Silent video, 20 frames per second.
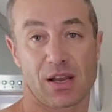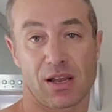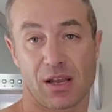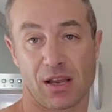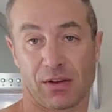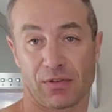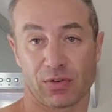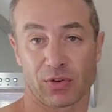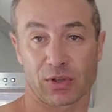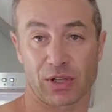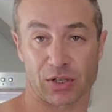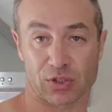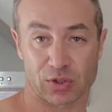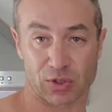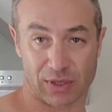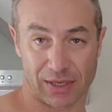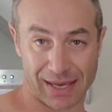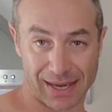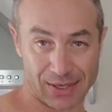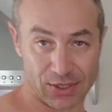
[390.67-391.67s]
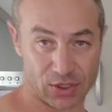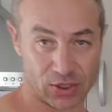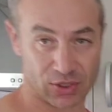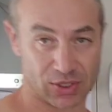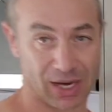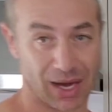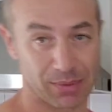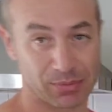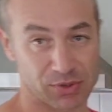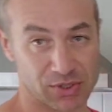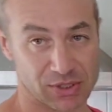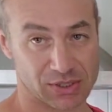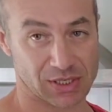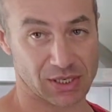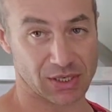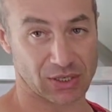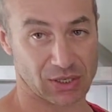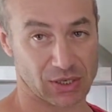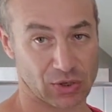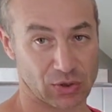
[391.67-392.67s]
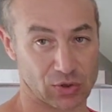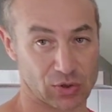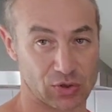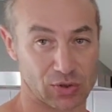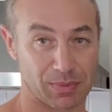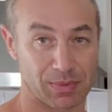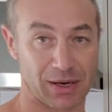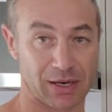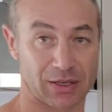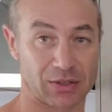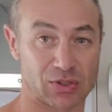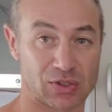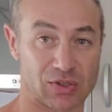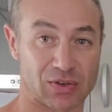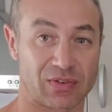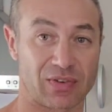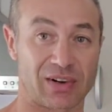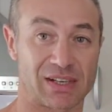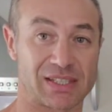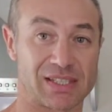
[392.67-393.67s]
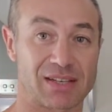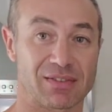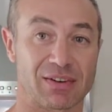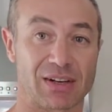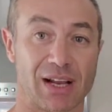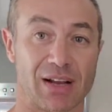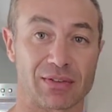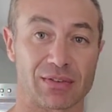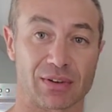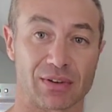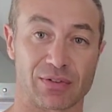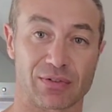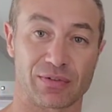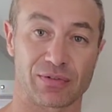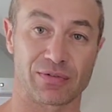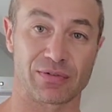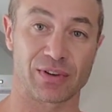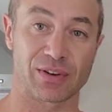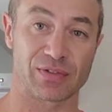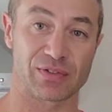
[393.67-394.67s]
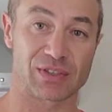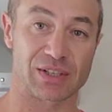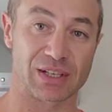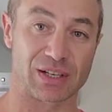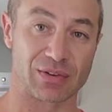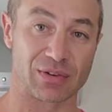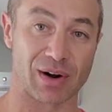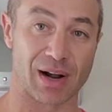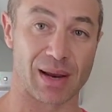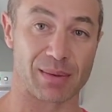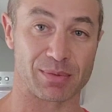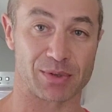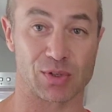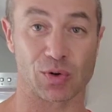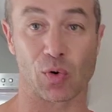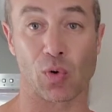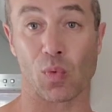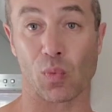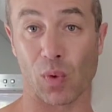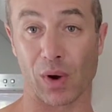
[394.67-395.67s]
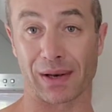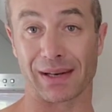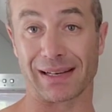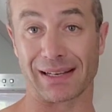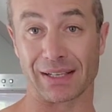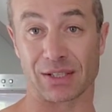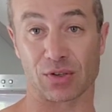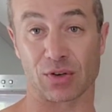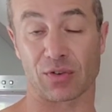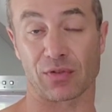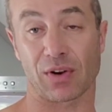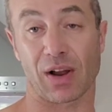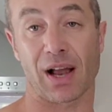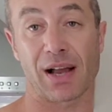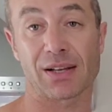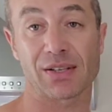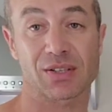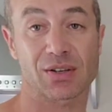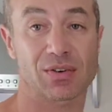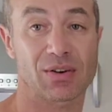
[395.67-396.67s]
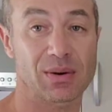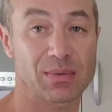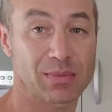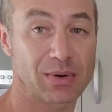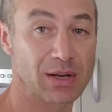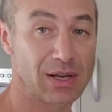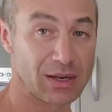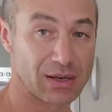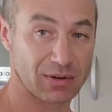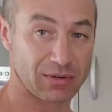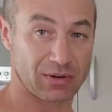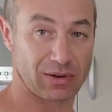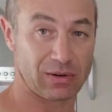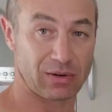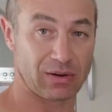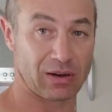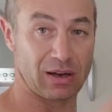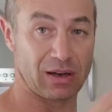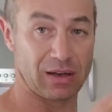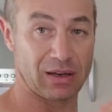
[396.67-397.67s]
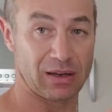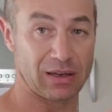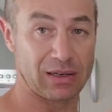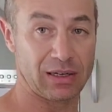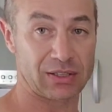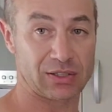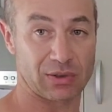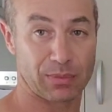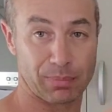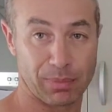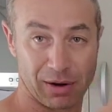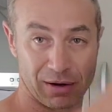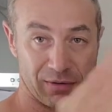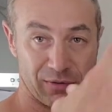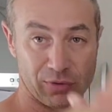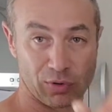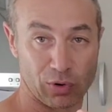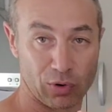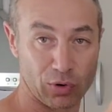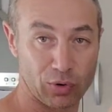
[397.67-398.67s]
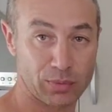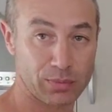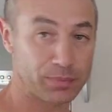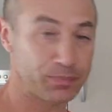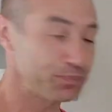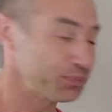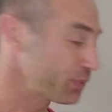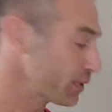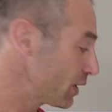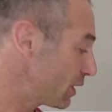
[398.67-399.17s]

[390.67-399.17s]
if you'd like to gauge time to take you to make 750 grams or 1 liter of ice cream, liter by volume,